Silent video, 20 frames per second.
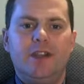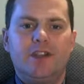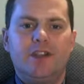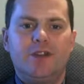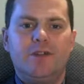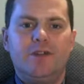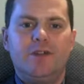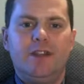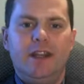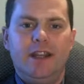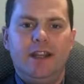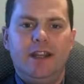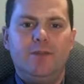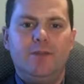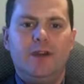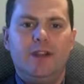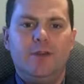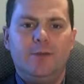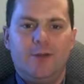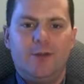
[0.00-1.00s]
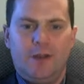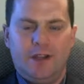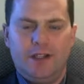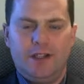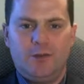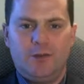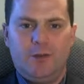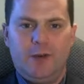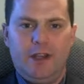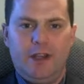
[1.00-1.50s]
sure that anybody working
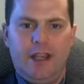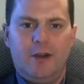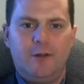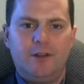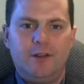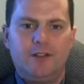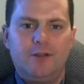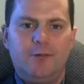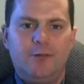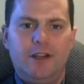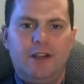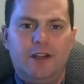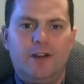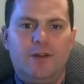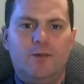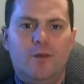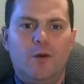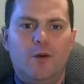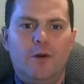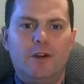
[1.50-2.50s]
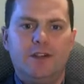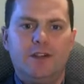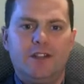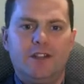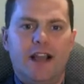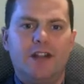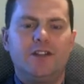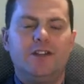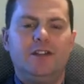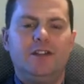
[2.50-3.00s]
20 hours a week or more is
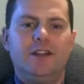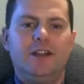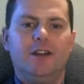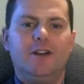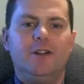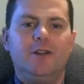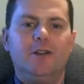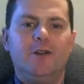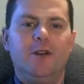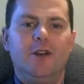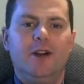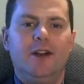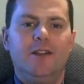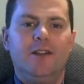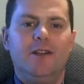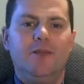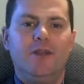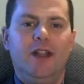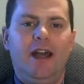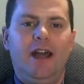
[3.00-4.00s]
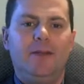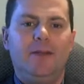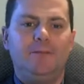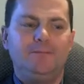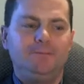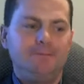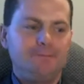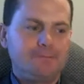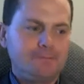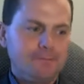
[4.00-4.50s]
actually included on the plan.
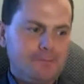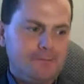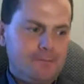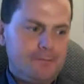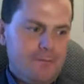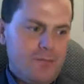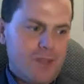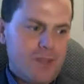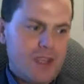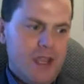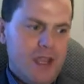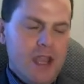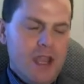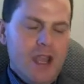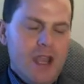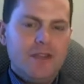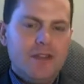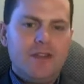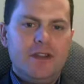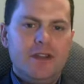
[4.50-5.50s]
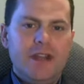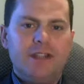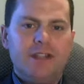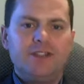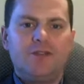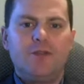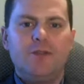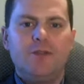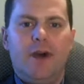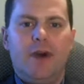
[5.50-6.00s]
The
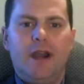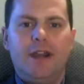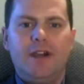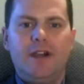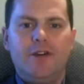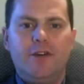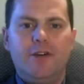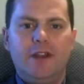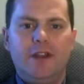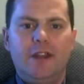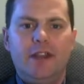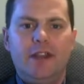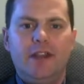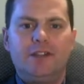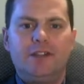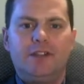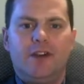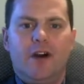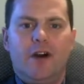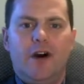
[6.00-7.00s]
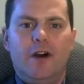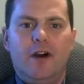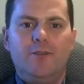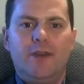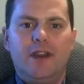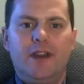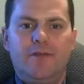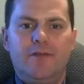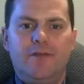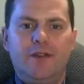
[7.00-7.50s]
next reminder is on
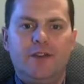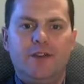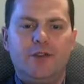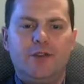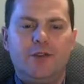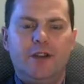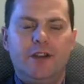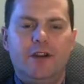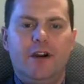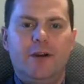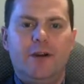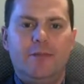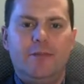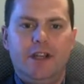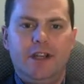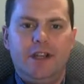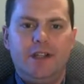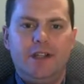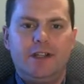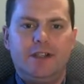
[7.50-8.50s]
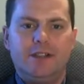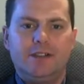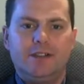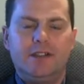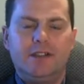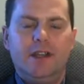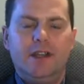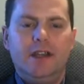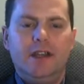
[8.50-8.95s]
beneficiary nominations.